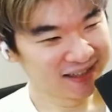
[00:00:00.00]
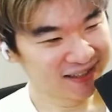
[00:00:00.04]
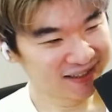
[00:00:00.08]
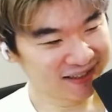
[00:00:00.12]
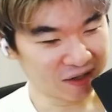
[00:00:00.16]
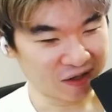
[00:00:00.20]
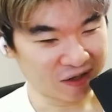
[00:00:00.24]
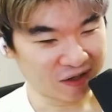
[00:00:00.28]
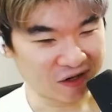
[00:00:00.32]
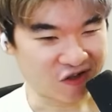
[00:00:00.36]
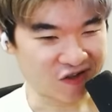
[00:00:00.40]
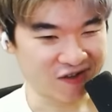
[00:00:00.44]

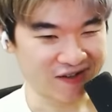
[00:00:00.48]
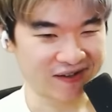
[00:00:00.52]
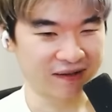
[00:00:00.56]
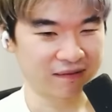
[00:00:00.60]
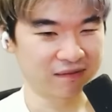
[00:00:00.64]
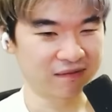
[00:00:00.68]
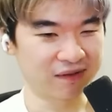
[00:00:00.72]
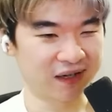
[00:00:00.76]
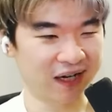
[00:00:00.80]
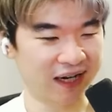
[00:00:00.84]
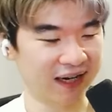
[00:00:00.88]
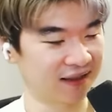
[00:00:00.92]
They're a
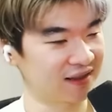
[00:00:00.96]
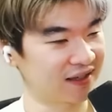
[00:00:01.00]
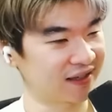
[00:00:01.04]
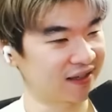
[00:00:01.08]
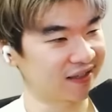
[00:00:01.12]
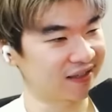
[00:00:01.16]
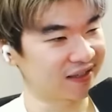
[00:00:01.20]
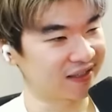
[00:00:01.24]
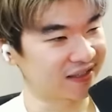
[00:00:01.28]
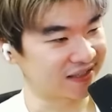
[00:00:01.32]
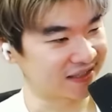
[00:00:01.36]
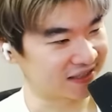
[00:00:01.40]
ship. I
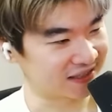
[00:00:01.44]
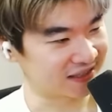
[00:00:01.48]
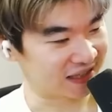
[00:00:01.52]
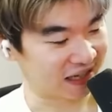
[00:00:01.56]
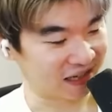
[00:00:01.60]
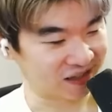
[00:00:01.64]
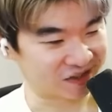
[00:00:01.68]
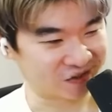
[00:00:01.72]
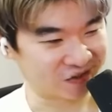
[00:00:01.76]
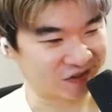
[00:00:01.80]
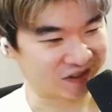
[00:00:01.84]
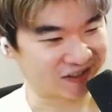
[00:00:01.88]
think this is an
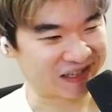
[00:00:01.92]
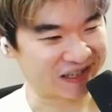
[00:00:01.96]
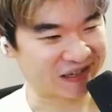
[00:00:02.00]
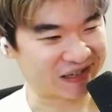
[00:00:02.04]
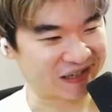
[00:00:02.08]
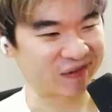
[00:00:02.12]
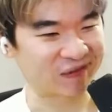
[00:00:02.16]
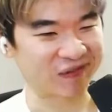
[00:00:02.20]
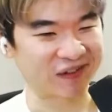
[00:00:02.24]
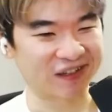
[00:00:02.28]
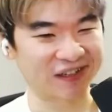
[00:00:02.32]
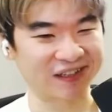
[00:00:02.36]
actual
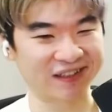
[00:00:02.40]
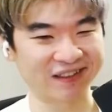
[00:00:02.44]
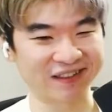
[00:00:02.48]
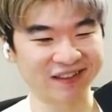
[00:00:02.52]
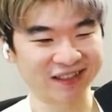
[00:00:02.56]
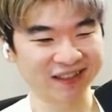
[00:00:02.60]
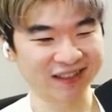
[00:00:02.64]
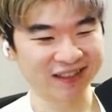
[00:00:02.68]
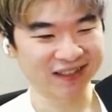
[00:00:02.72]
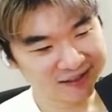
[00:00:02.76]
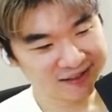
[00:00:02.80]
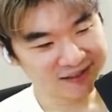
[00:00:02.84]
couple, bro.
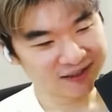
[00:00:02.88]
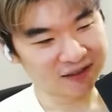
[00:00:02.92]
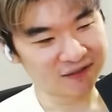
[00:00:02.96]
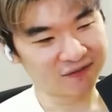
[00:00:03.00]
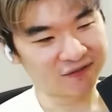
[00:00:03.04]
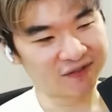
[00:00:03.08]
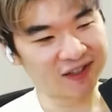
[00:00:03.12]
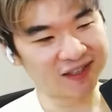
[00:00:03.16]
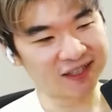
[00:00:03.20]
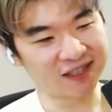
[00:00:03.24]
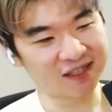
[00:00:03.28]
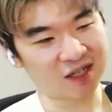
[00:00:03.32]
The
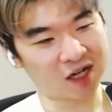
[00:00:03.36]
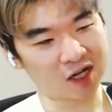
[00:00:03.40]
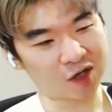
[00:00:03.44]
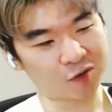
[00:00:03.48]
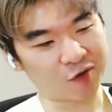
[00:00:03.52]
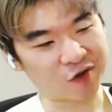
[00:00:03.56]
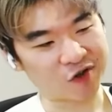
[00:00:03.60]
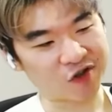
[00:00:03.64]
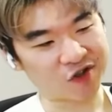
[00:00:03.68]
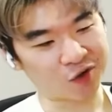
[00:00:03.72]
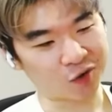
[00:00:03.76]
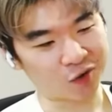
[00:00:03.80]
villain
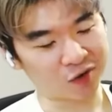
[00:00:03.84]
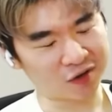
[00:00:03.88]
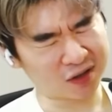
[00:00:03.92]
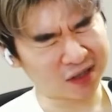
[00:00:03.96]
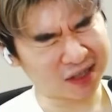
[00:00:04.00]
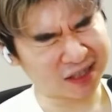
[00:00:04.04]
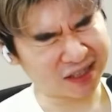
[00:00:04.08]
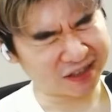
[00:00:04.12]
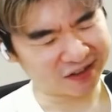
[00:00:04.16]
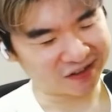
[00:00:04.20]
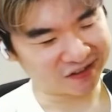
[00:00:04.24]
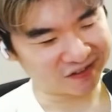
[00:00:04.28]
arc was
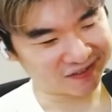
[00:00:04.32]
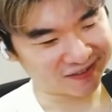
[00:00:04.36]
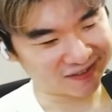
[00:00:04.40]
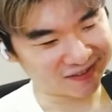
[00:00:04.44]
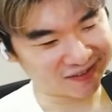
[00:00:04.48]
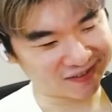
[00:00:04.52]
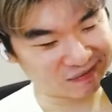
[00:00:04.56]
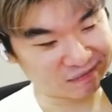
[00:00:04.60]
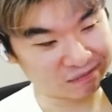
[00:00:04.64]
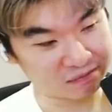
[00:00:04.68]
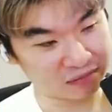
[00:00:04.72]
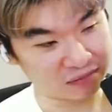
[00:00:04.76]
short-lived,
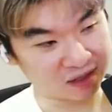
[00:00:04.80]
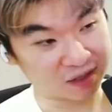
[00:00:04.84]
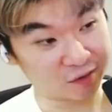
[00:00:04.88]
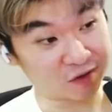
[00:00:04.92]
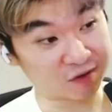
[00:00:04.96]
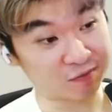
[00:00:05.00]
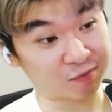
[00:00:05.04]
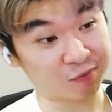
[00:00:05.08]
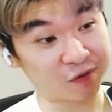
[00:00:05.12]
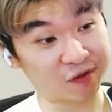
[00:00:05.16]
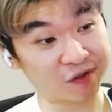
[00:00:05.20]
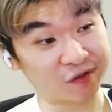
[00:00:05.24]
but it
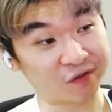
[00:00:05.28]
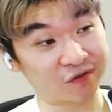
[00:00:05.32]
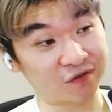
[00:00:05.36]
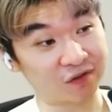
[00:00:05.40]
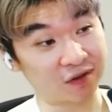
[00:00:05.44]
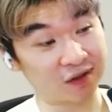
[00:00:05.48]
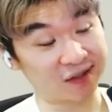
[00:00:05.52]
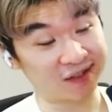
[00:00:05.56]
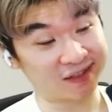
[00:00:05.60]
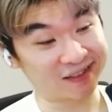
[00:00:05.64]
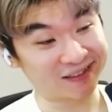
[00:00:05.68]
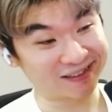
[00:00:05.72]
was pretty
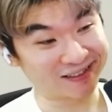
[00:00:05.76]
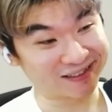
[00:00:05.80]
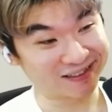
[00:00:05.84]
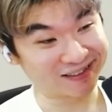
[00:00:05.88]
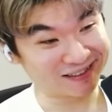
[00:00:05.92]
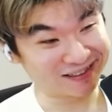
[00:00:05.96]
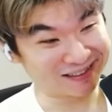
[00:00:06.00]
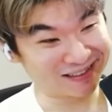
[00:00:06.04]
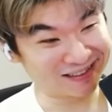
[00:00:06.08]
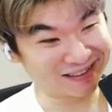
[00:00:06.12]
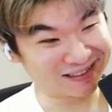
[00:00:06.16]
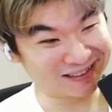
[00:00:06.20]
fun.
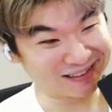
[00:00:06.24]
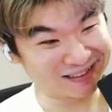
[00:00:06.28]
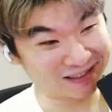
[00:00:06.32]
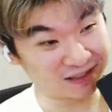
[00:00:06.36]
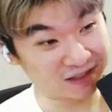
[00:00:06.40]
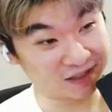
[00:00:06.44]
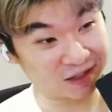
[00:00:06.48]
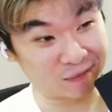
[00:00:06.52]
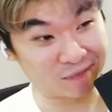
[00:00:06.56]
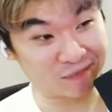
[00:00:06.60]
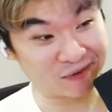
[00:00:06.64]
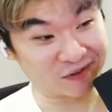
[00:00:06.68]

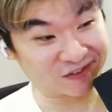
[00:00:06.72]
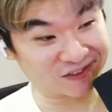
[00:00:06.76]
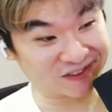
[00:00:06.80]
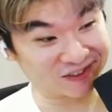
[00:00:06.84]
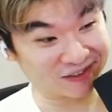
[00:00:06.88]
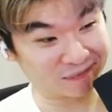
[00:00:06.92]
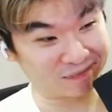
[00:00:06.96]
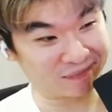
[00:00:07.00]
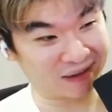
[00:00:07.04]
The abusing the